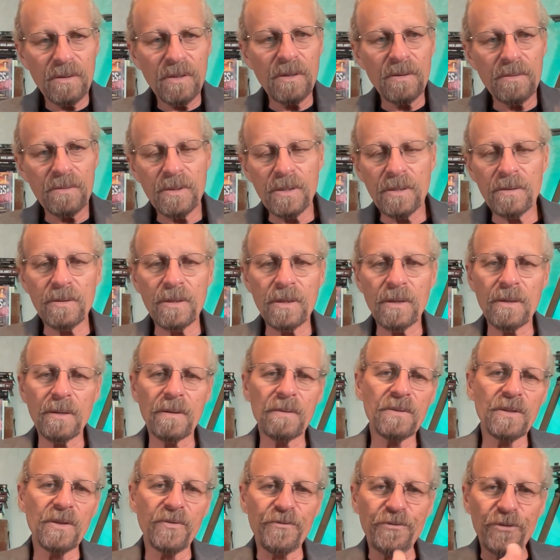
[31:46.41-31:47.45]

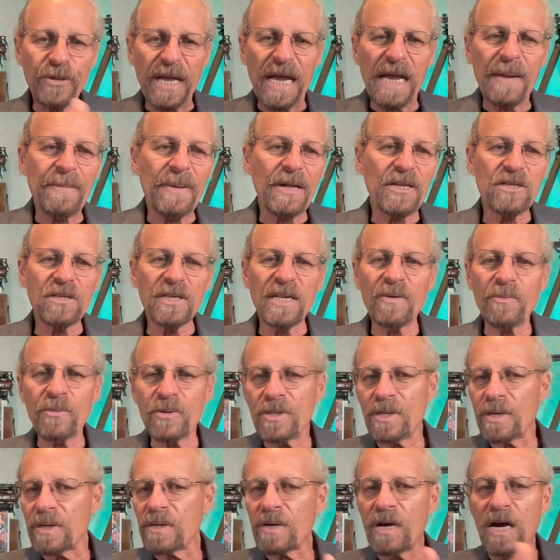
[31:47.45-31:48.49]
The flame that's lit
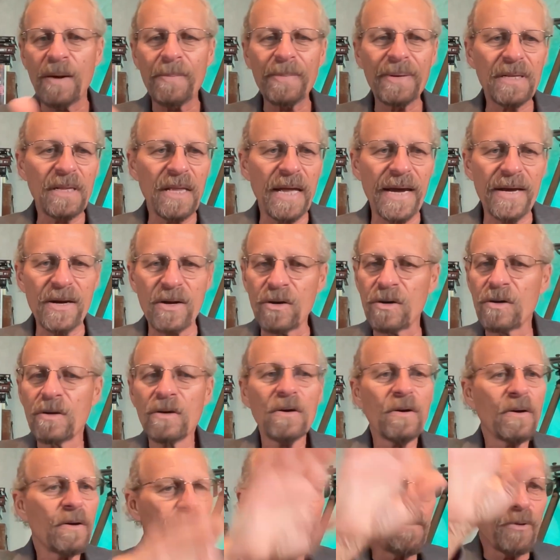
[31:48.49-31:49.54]
with a common
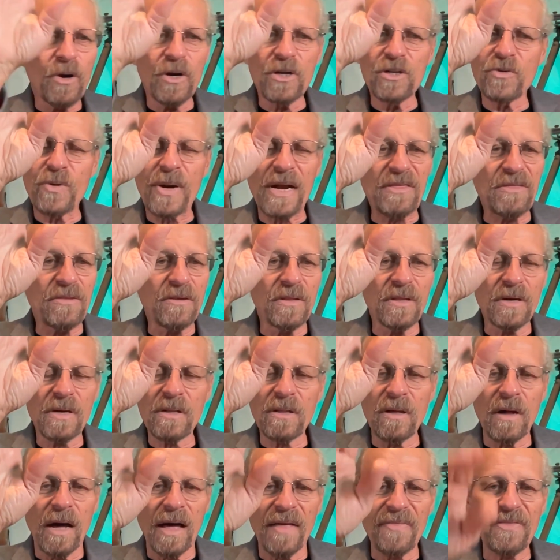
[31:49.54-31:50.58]
lighter burns right through the
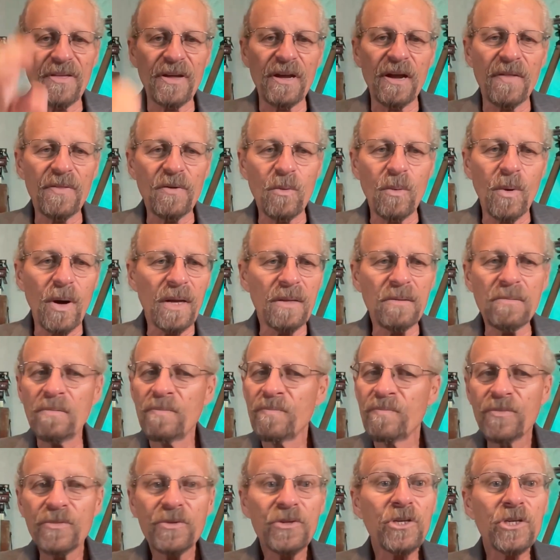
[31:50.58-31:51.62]
cloth. The other
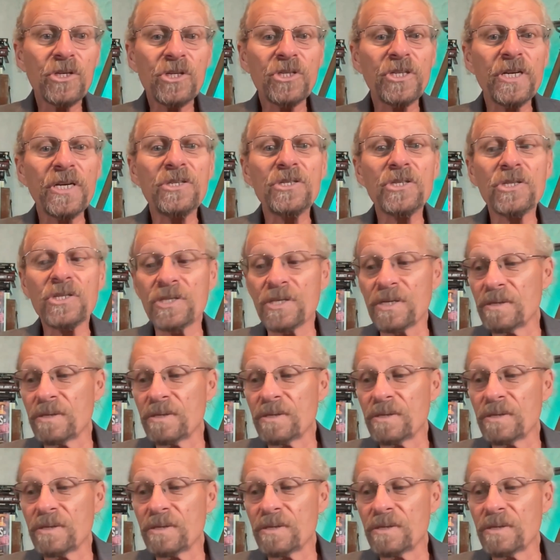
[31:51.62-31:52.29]
one just singes